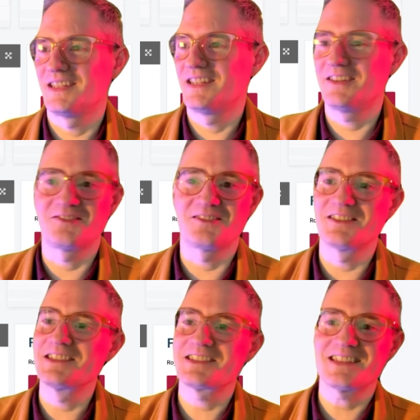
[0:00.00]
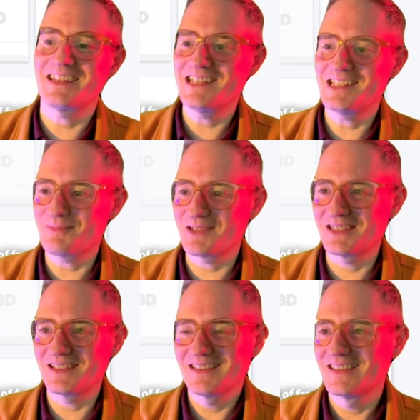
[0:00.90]
I don't know what this thing is,
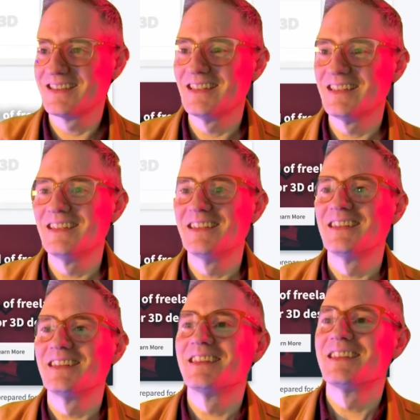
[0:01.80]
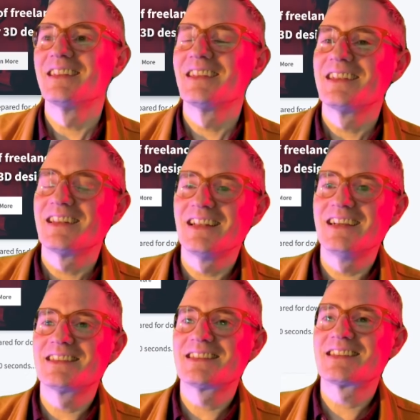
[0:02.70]
but
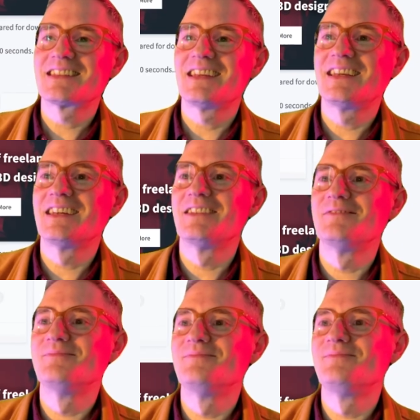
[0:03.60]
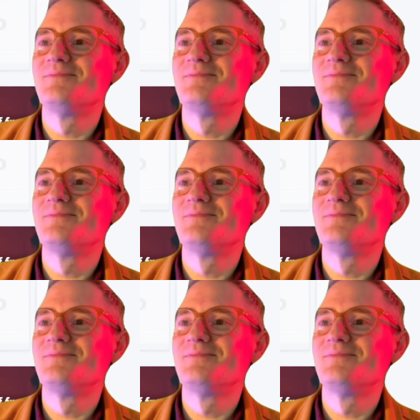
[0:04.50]
let's go